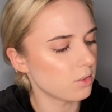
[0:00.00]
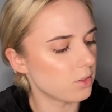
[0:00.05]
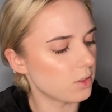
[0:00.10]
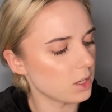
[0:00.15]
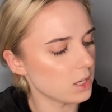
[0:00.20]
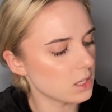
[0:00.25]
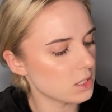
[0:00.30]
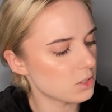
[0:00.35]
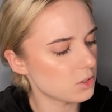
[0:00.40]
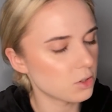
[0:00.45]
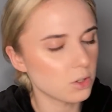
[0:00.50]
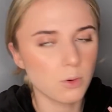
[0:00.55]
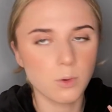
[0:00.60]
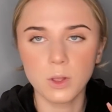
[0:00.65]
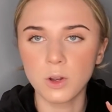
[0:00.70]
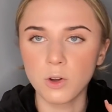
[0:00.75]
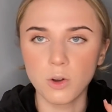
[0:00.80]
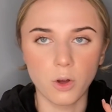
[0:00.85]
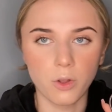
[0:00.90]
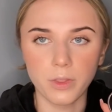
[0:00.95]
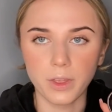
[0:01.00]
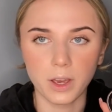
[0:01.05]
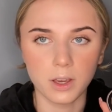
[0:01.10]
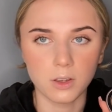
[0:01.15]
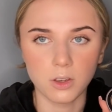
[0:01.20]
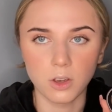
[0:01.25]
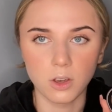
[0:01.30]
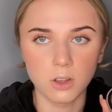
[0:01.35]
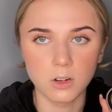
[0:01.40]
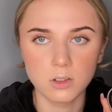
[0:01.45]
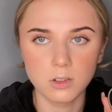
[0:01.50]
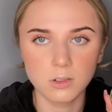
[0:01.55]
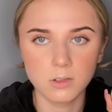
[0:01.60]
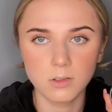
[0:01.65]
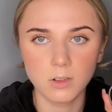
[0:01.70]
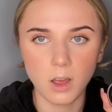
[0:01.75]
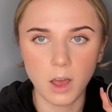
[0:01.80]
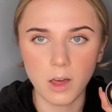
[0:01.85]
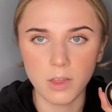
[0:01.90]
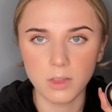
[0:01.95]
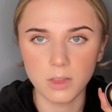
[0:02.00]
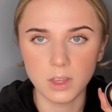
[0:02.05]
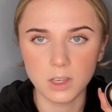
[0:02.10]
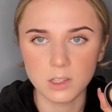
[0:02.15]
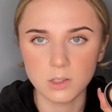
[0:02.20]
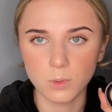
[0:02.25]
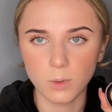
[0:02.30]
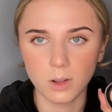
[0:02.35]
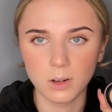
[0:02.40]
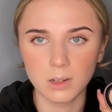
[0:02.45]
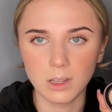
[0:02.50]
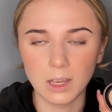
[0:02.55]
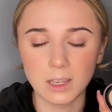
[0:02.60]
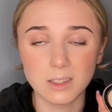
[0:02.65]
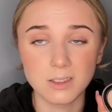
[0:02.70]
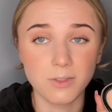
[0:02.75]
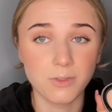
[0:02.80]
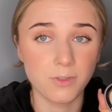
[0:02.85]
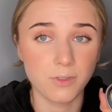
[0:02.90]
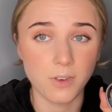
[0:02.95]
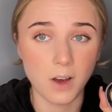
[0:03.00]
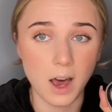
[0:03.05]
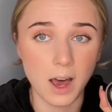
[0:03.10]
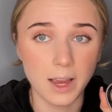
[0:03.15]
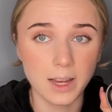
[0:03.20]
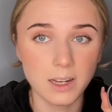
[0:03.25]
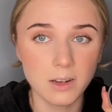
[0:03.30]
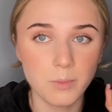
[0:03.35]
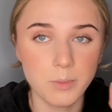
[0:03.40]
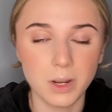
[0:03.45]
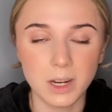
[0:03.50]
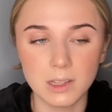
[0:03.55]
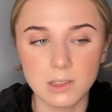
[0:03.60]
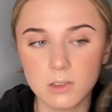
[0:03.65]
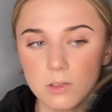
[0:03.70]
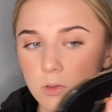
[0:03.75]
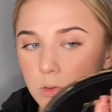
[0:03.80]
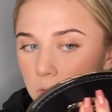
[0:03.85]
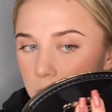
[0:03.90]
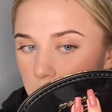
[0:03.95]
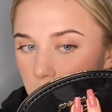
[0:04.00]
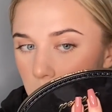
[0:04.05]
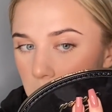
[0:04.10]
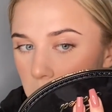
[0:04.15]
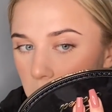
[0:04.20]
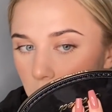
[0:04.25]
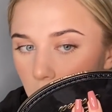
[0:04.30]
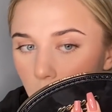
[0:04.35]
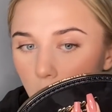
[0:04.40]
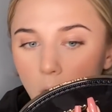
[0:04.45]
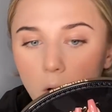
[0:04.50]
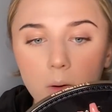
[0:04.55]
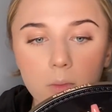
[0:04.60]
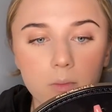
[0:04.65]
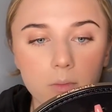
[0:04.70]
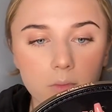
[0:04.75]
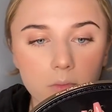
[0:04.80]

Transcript: these two are not that good and this one is fine, but it's also not